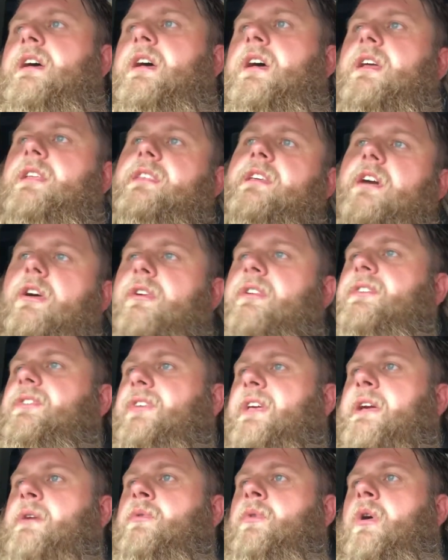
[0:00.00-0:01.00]
The only
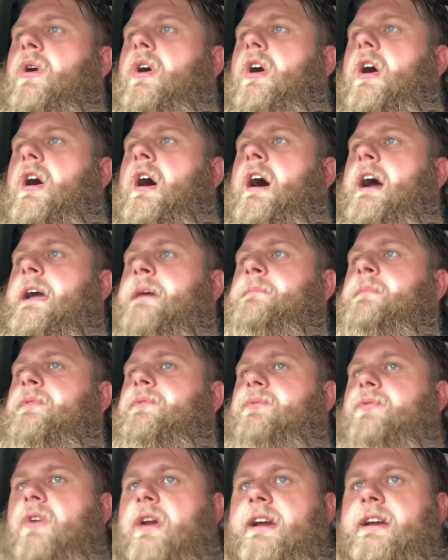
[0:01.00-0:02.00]
thing what I'm
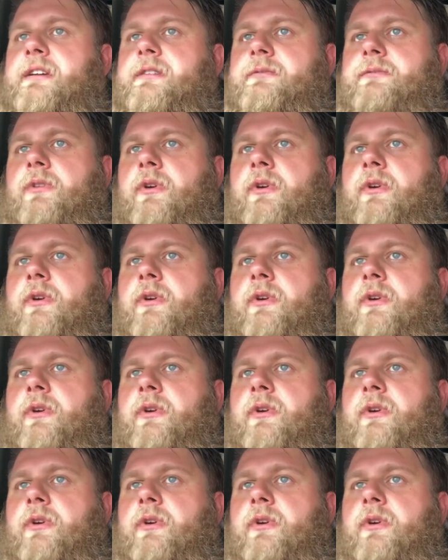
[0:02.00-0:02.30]
afraid of